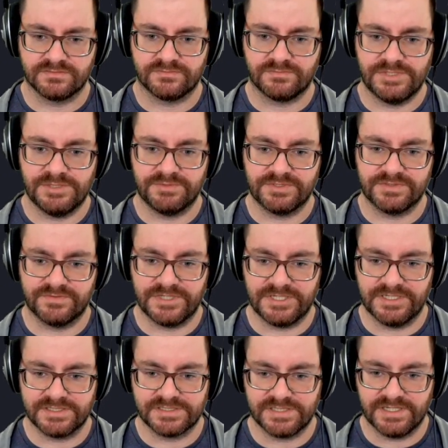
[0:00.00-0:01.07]
People are very
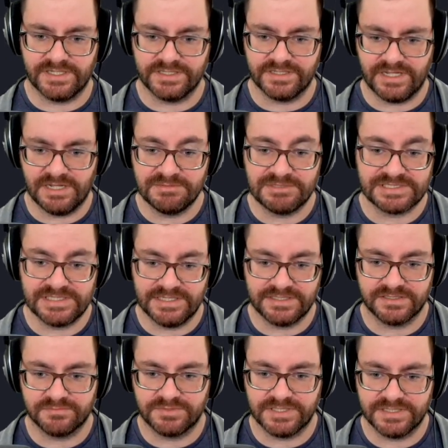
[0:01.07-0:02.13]
excited. I'm
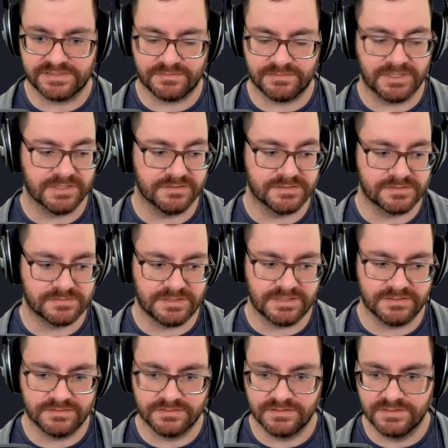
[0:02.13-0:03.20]
excited to play it tomorrow as
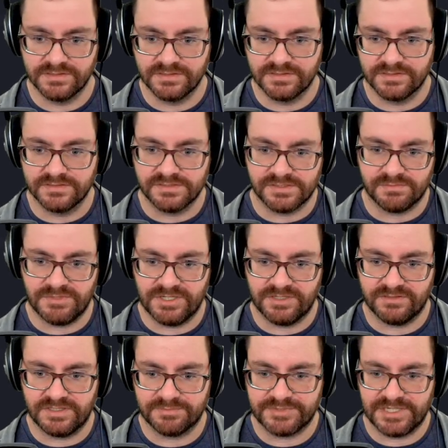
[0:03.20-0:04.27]
well.
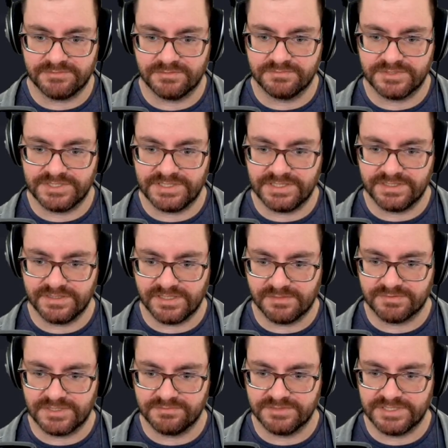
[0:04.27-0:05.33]
Tomorrow I'll probably
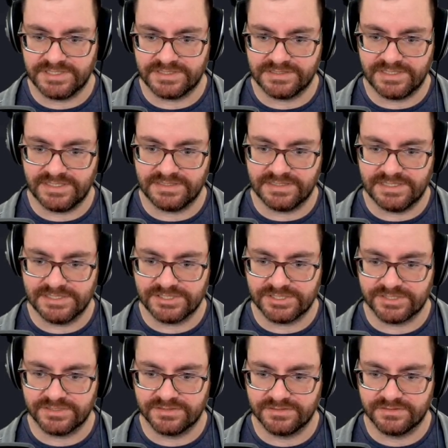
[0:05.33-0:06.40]
get a late
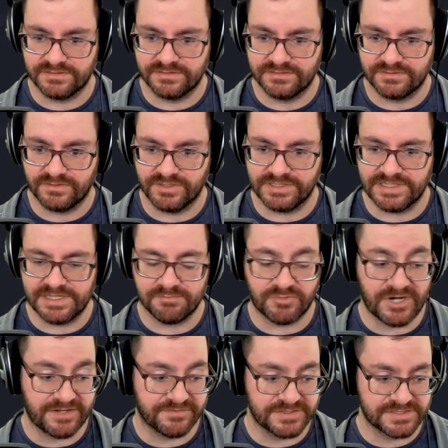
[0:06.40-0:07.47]
lunch, or a late
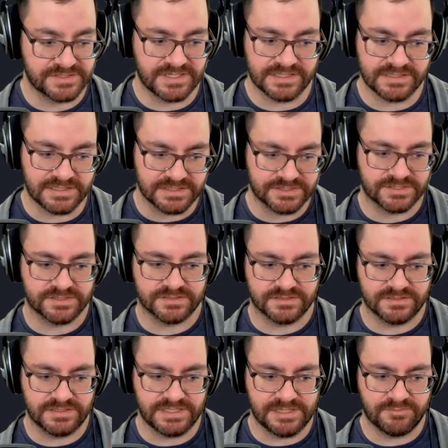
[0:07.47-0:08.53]
breakfast, not lunch,
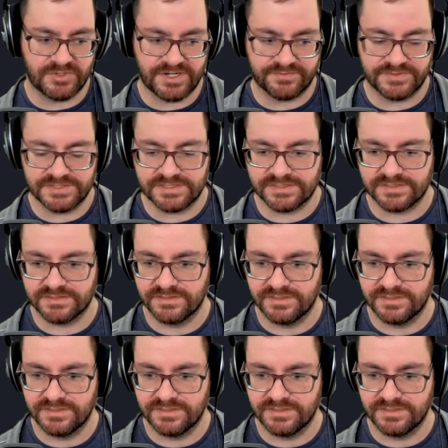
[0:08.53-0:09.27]
a late breakfast.